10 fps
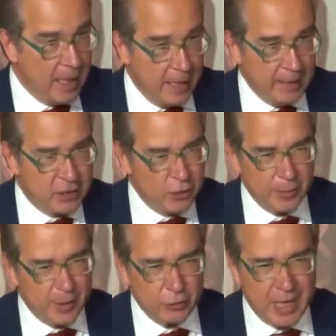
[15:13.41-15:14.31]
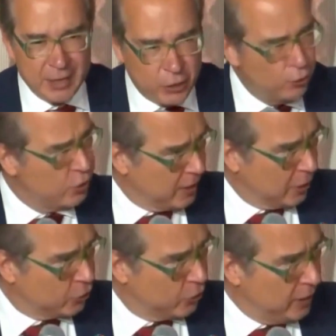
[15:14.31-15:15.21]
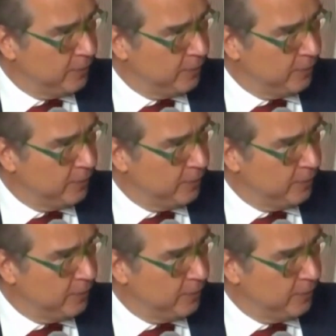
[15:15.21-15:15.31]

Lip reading: and it's not about accusing actually,